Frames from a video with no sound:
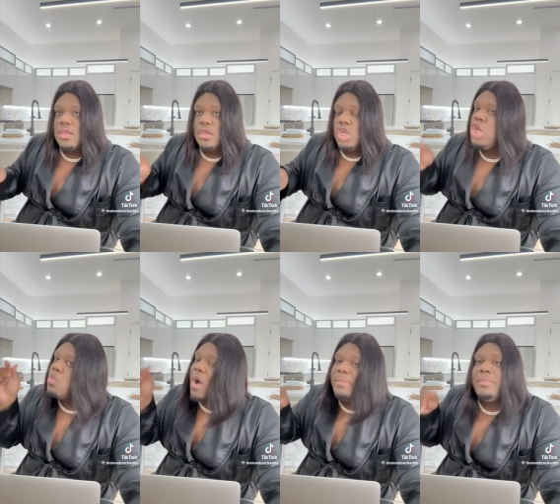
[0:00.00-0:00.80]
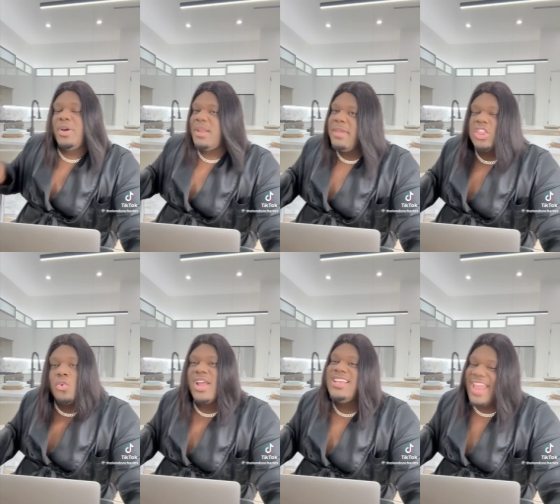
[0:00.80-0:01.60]
you won't be putting me
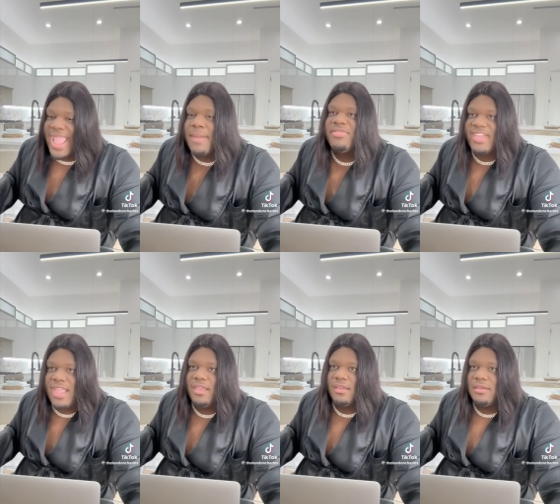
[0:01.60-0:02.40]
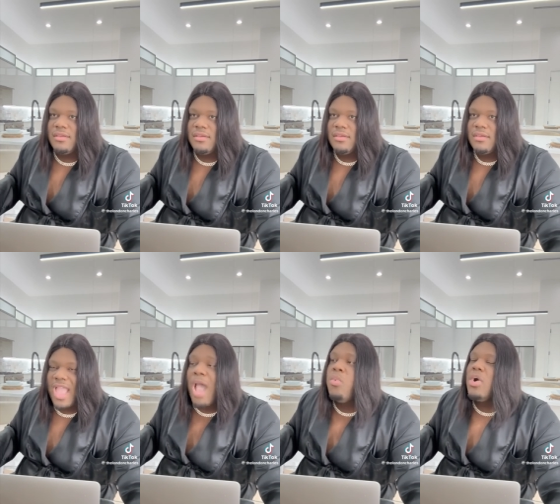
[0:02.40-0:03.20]
through a damn thing.
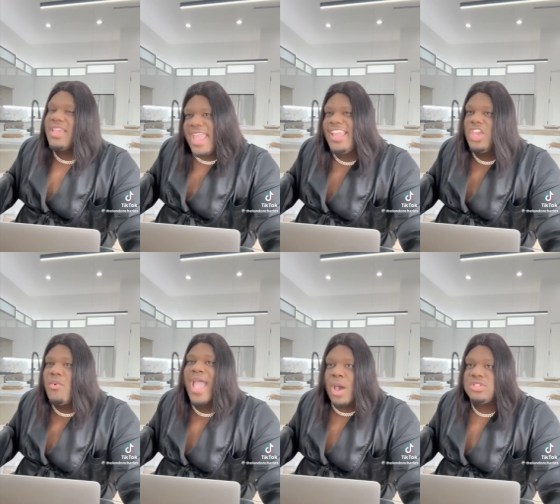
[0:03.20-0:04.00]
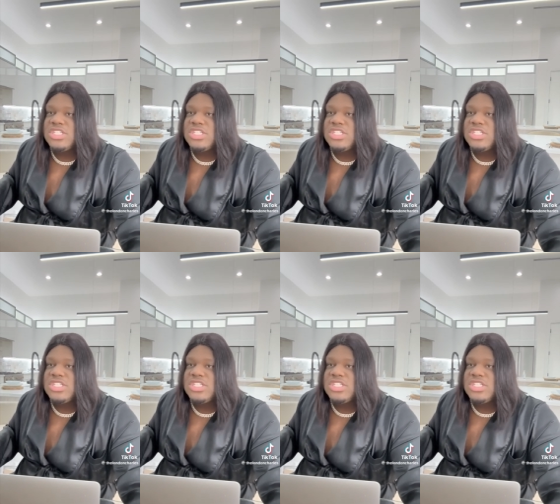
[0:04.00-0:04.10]
I will kick you out